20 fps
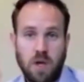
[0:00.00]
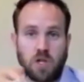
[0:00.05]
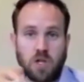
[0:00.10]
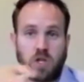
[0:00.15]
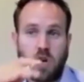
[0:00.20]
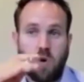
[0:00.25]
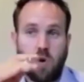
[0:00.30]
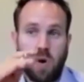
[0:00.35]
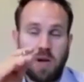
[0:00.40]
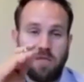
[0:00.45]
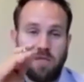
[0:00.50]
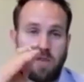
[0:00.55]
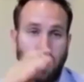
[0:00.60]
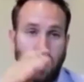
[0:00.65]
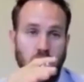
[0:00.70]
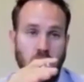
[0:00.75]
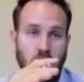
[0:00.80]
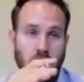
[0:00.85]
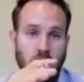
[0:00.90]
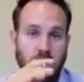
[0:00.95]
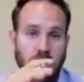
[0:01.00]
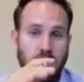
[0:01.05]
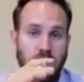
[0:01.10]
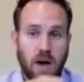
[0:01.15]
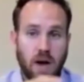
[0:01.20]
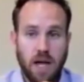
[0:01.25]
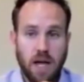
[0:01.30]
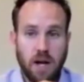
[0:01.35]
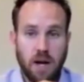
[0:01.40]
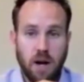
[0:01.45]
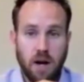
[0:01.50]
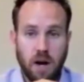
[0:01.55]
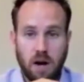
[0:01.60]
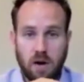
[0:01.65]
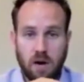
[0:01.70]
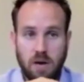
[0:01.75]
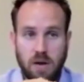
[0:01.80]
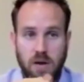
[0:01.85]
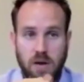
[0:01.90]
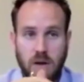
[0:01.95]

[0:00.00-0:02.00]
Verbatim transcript: So if you're a fighter